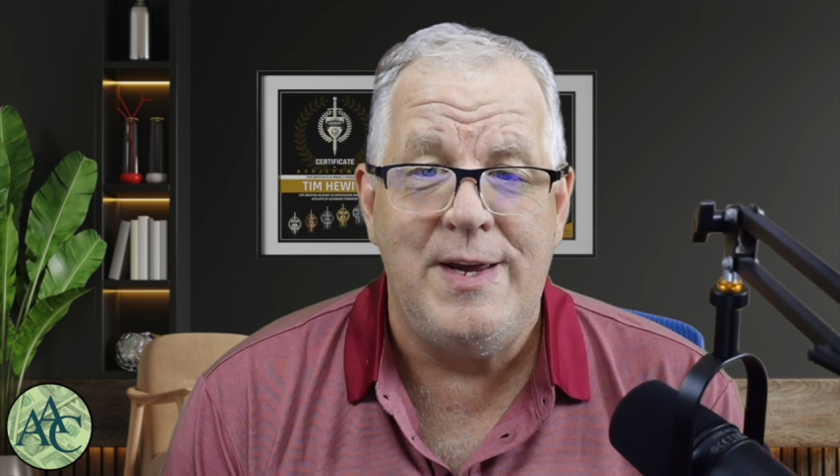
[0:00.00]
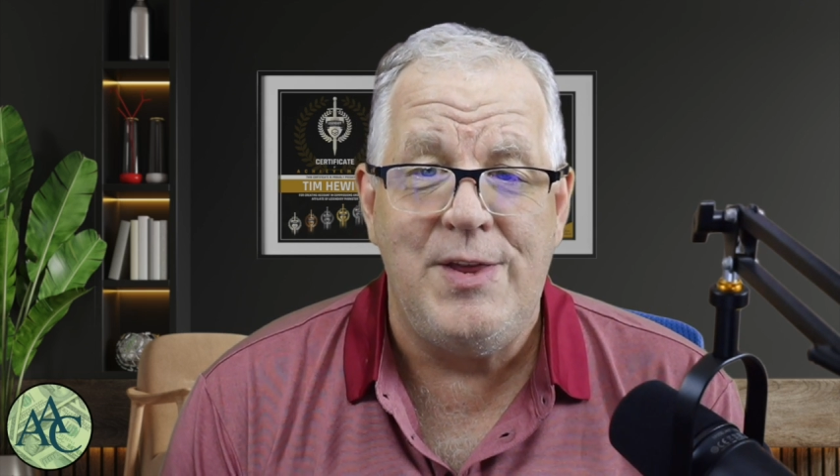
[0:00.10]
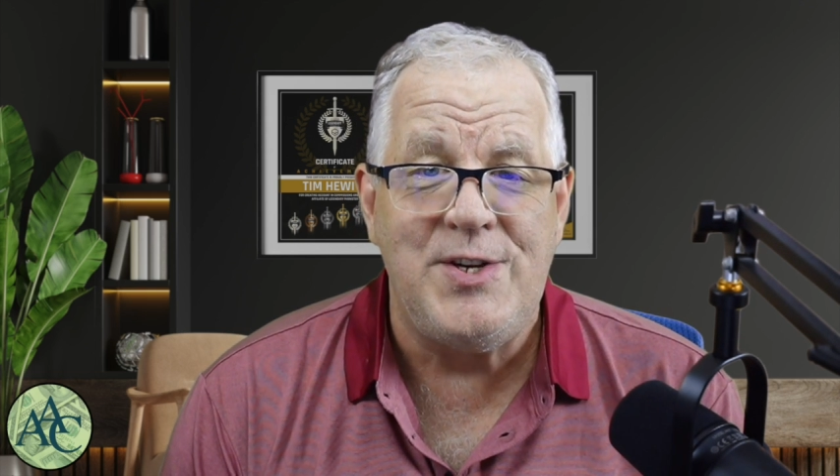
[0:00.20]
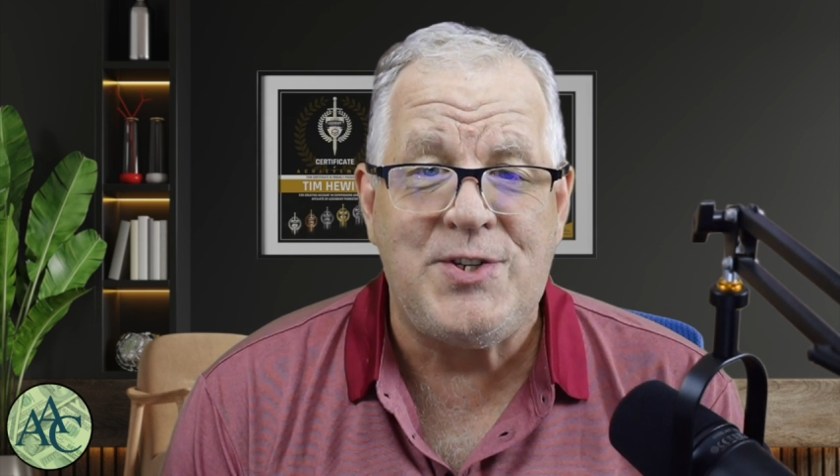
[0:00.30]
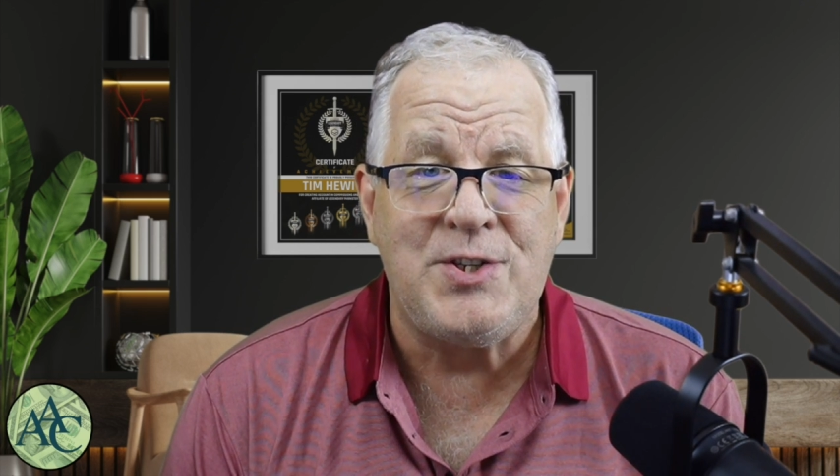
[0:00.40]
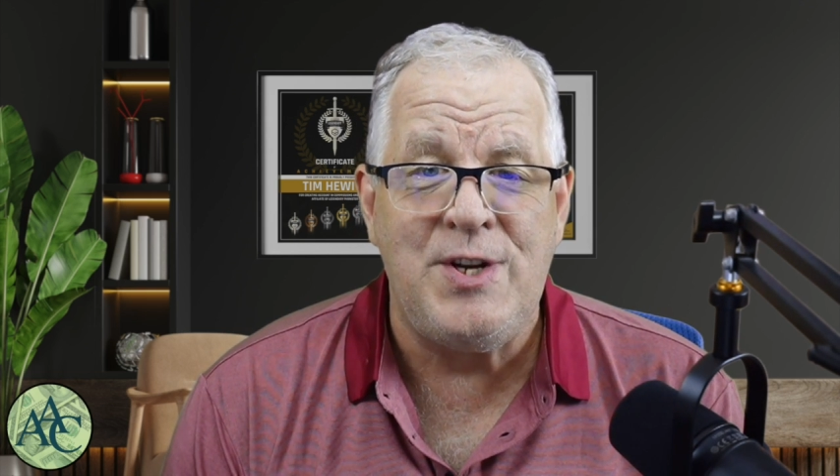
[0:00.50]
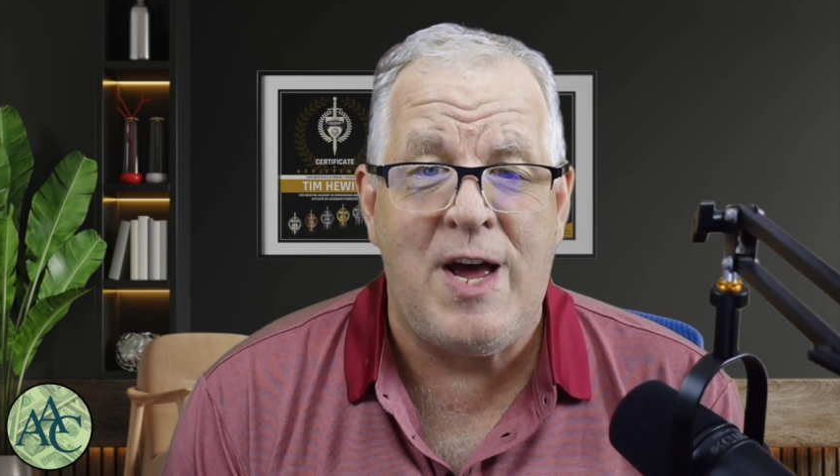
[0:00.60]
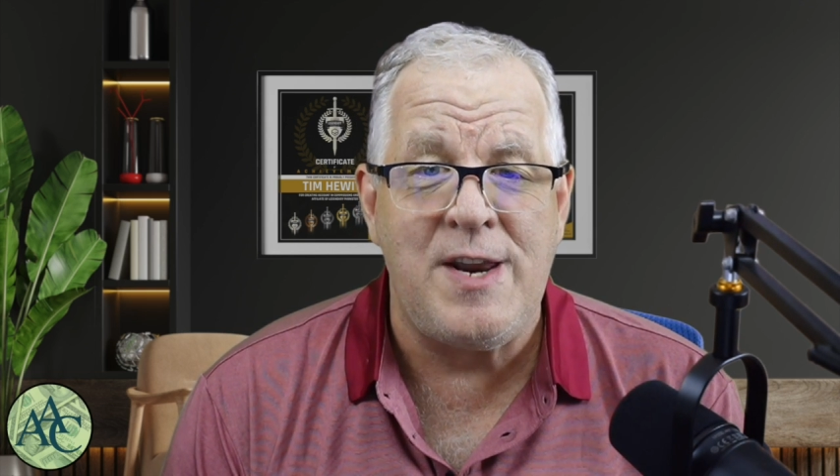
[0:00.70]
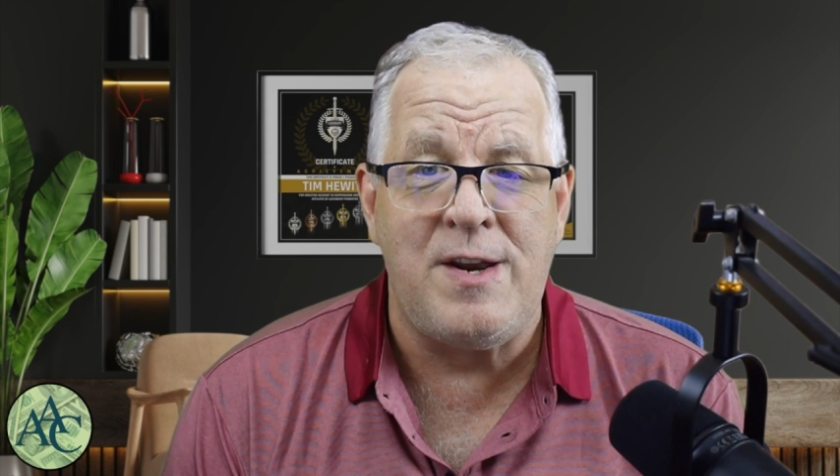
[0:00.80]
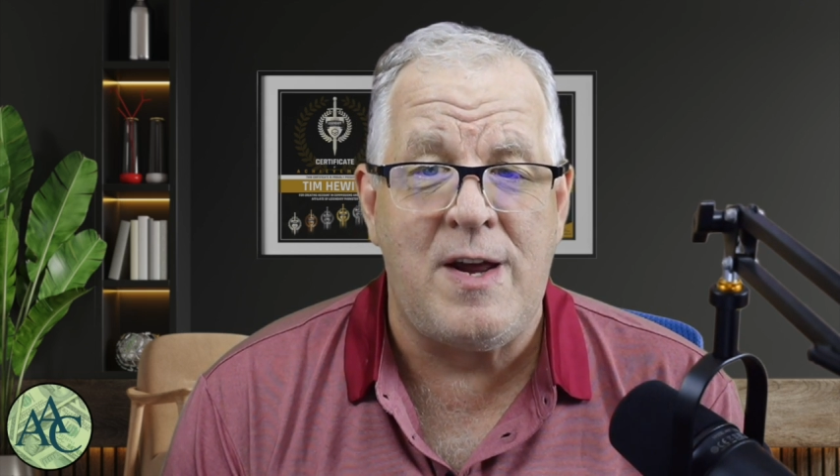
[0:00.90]
This is
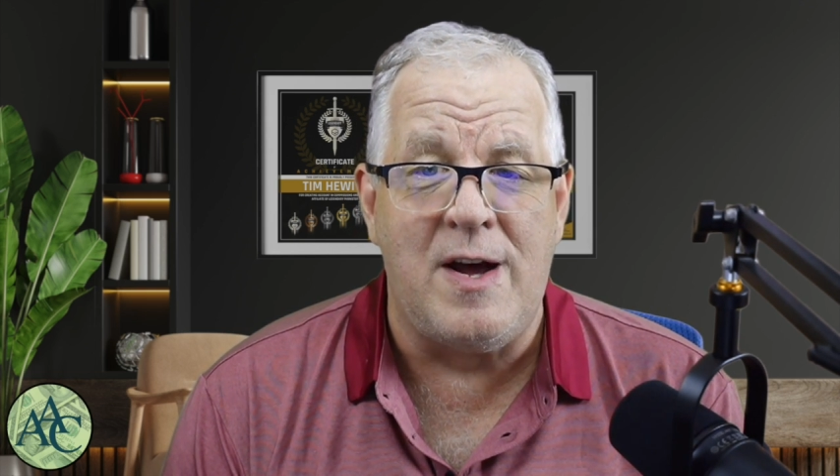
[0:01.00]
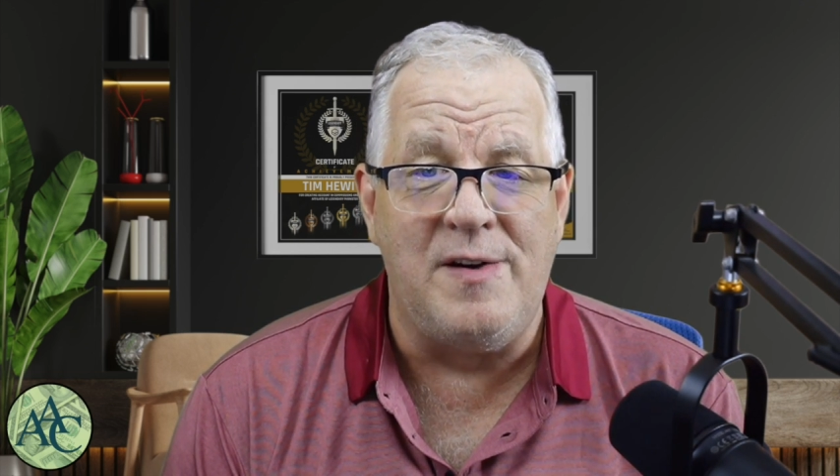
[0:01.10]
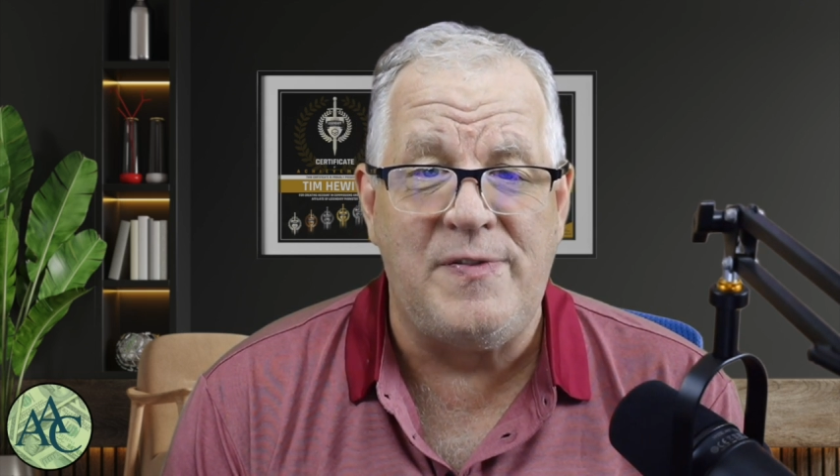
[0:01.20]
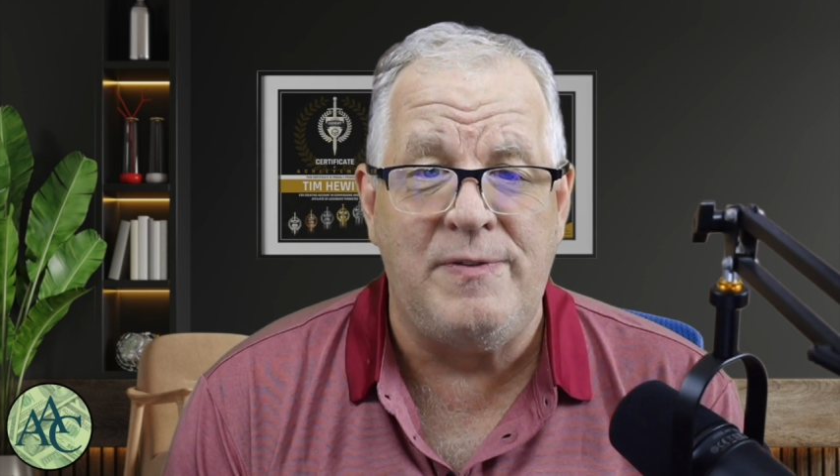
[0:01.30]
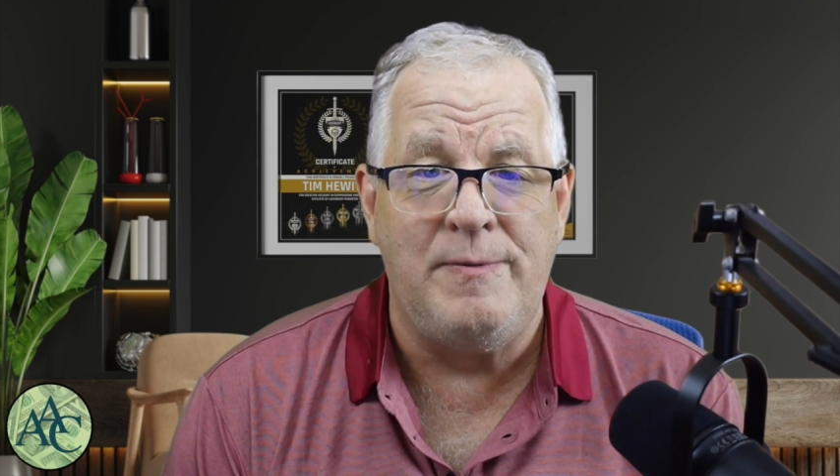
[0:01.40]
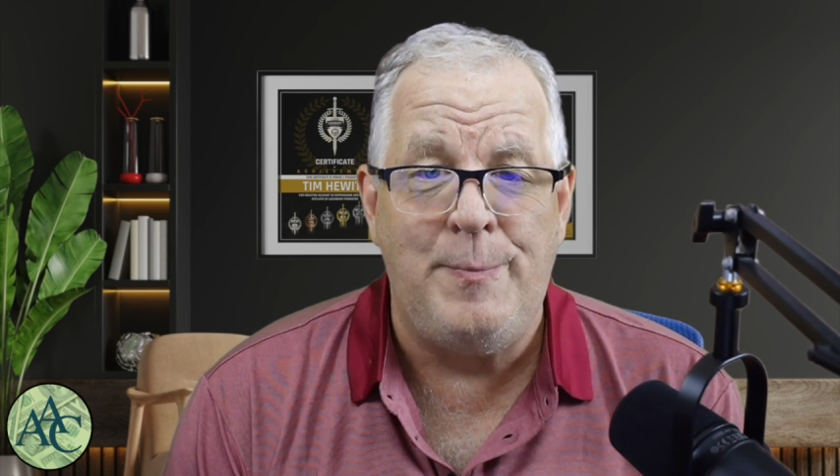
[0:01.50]
not enough.